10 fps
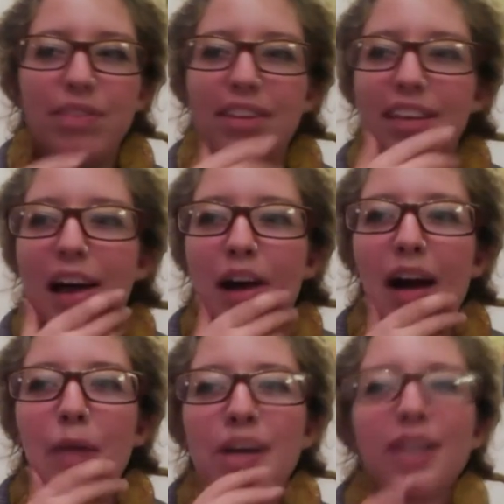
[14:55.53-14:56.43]
I
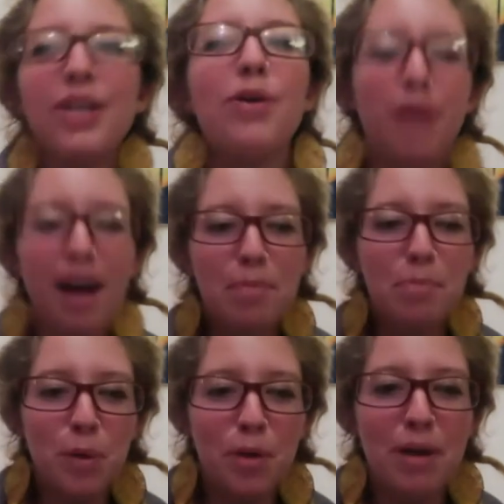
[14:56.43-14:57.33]
want to know
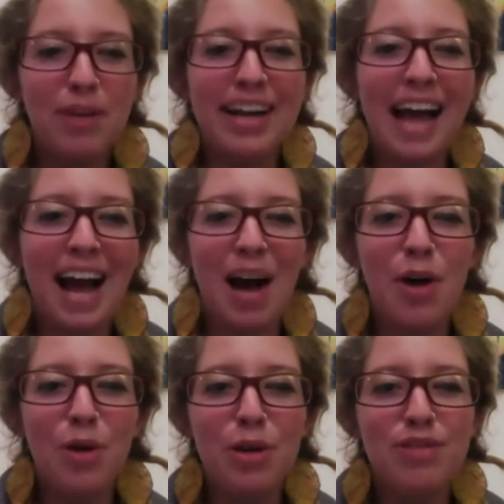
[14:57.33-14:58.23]
more about like
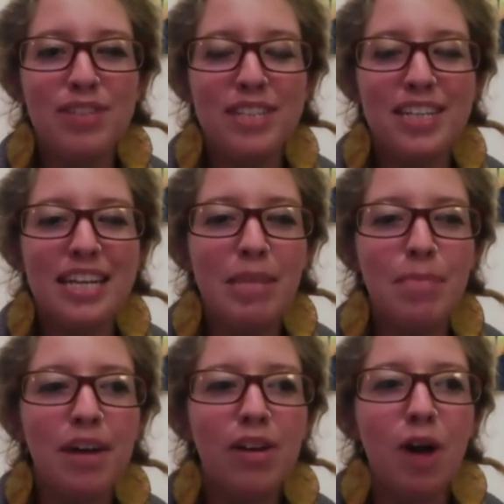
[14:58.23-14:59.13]
how you've seen
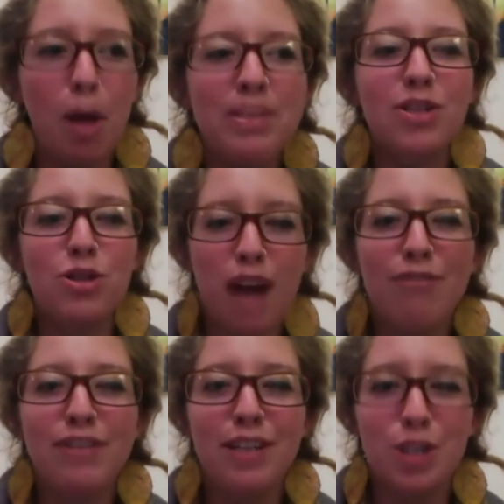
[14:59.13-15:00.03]
email opt-in
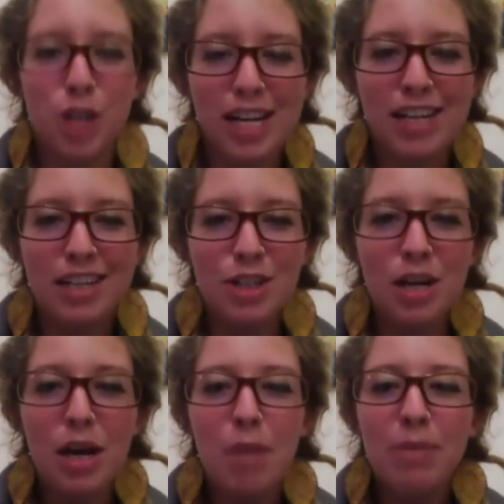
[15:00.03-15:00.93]
traffic change,
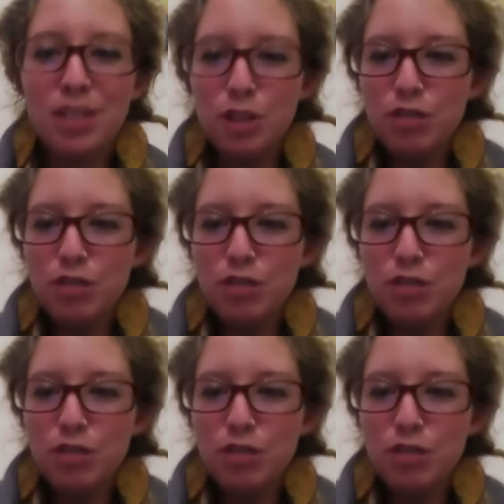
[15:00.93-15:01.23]
because you've been